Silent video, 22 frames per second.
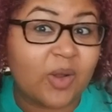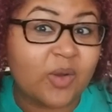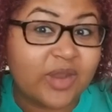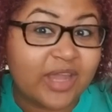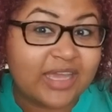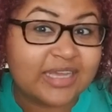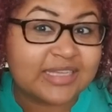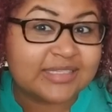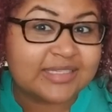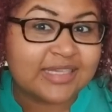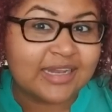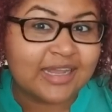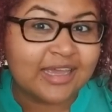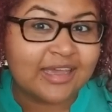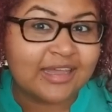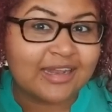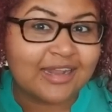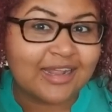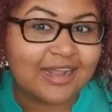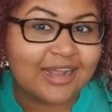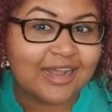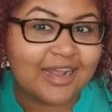own eggs in
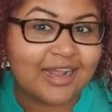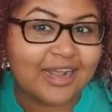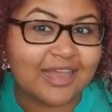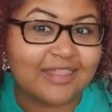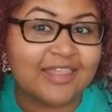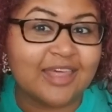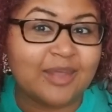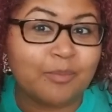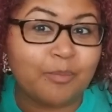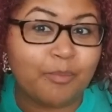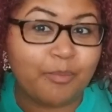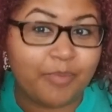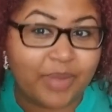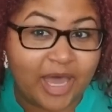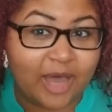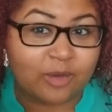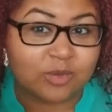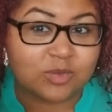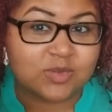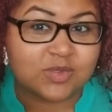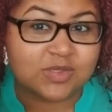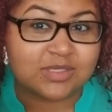it and then
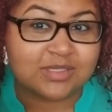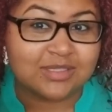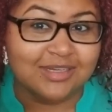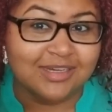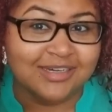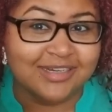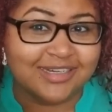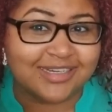bounce.